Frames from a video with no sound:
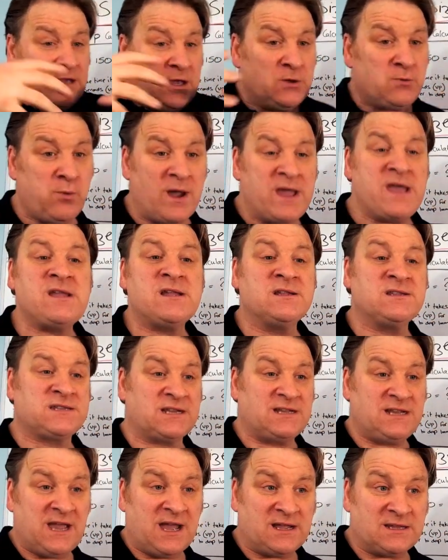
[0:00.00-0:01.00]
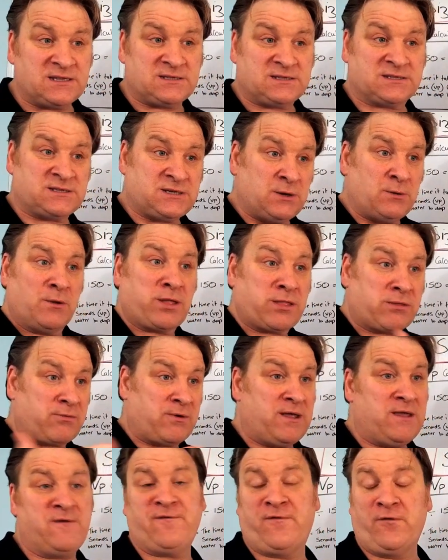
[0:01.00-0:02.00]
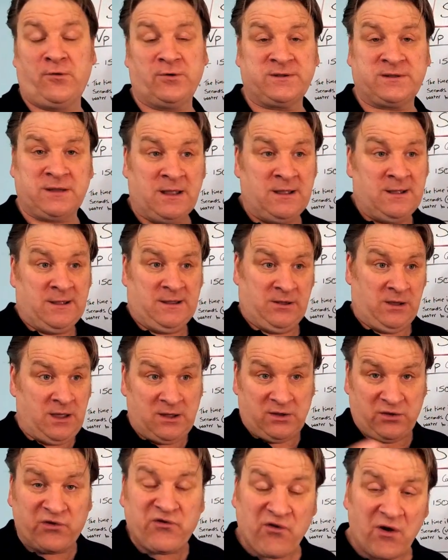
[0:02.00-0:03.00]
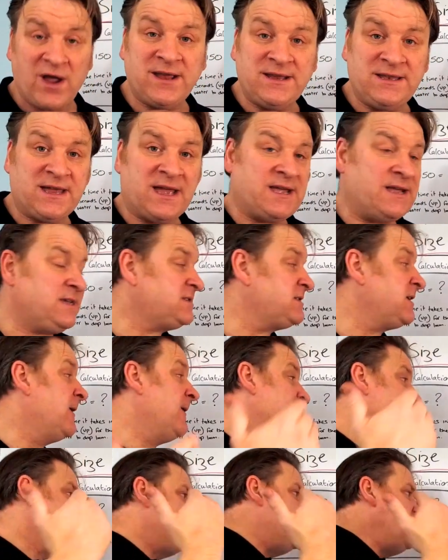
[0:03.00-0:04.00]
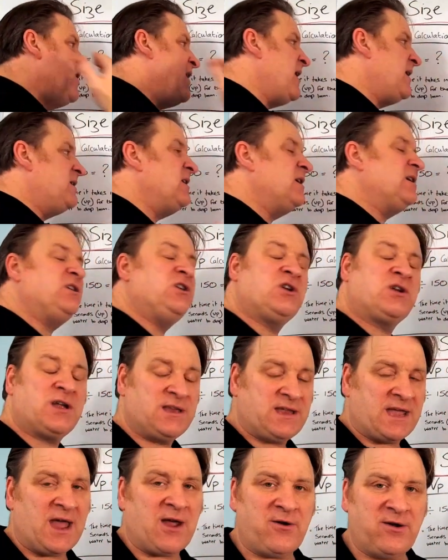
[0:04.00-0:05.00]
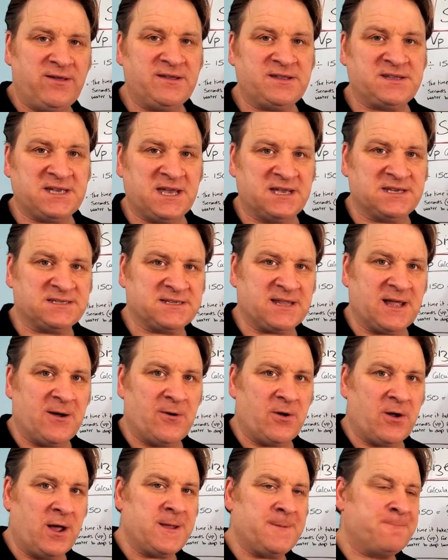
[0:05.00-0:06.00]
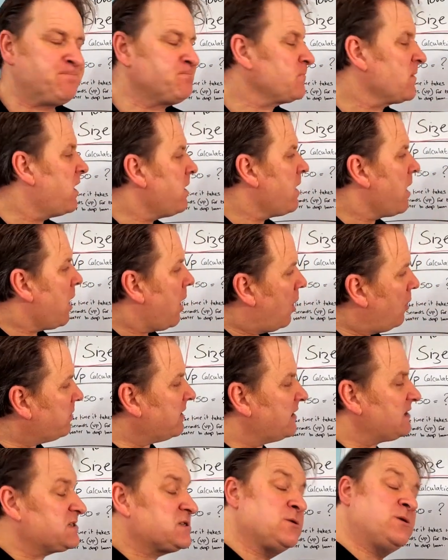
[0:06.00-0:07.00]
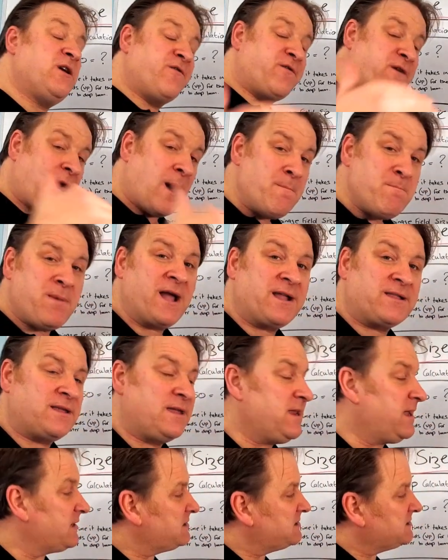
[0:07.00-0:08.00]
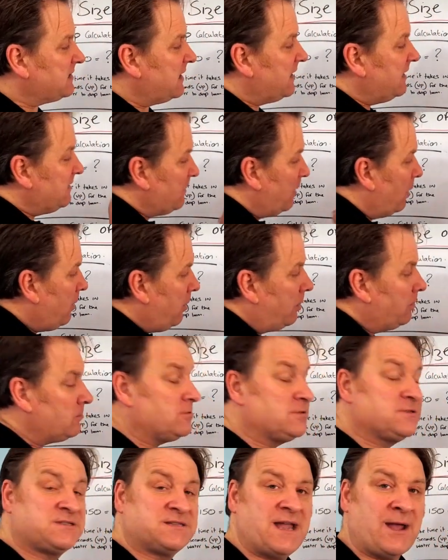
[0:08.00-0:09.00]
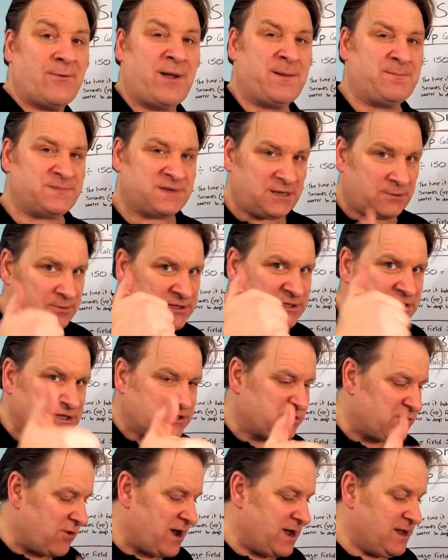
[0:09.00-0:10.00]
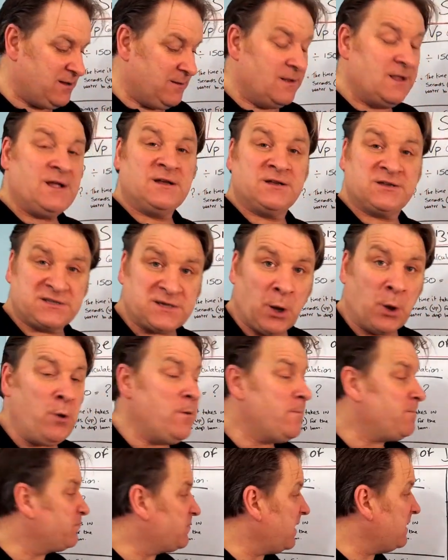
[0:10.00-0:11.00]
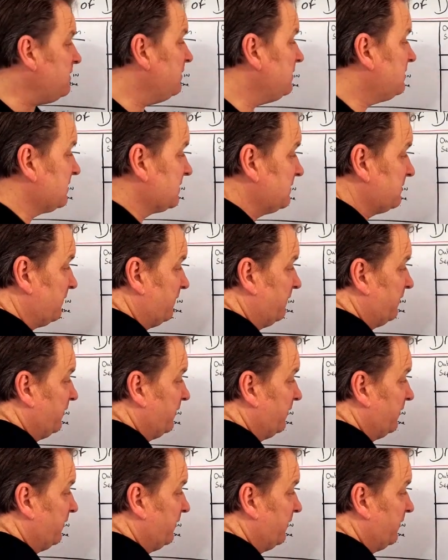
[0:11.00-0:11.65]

you'd wait until you had 2 or 3, 4 dry days, then you could carry the test out, right? Okay, so you've come back the next day, the hole's now empty, which is great. So then you just